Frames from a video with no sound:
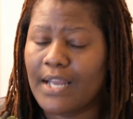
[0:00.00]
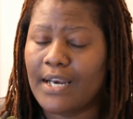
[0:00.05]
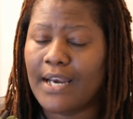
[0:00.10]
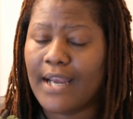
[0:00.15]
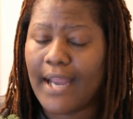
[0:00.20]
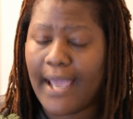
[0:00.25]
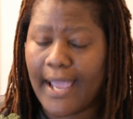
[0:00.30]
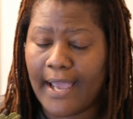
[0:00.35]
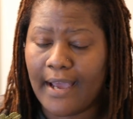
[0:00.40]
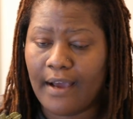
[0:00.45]

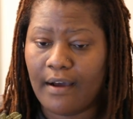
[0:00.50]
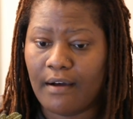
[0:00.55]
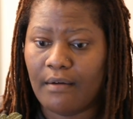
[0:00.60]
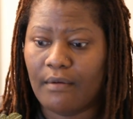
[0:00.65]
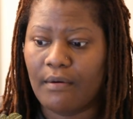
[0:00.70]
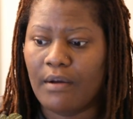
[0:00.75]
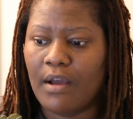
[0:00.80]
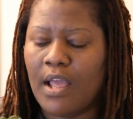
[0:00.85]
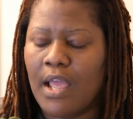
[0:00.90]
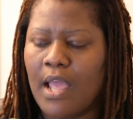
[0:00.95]

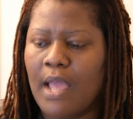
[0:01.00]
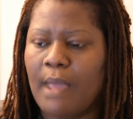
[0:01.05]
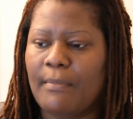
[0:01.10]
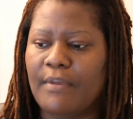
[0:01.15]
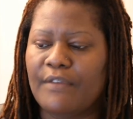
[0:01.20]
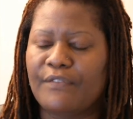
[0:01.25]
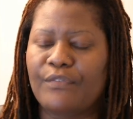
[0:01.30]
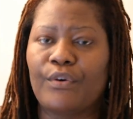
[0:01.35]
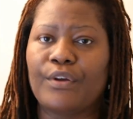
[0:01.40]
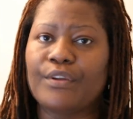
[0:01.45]
Now,
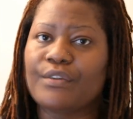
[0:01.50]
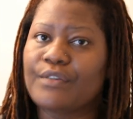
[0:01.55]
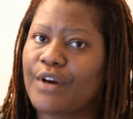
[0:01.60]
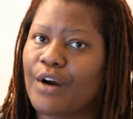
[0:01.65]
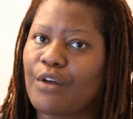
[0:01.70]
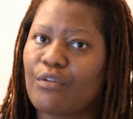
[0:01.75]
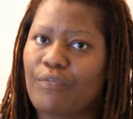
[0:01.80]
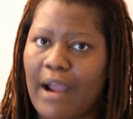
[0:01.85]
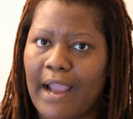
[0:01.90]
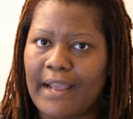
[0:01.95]
before you
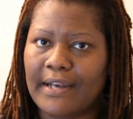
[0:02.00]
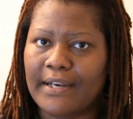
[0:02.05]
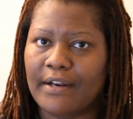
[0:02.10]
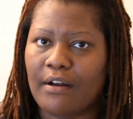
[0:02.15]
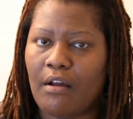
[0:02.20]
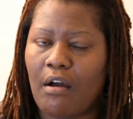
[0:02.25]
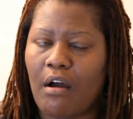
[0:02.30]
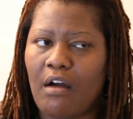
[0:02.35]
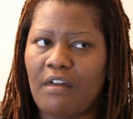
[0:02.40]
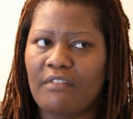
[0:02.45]
go writing
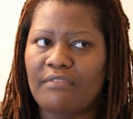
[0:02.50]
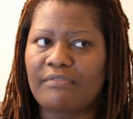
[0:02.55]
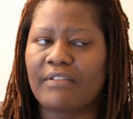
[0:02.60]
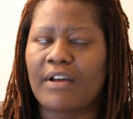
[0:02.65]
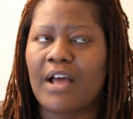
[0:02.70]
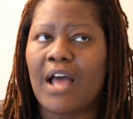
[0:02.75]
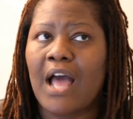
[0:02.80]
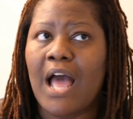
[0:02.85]
it off,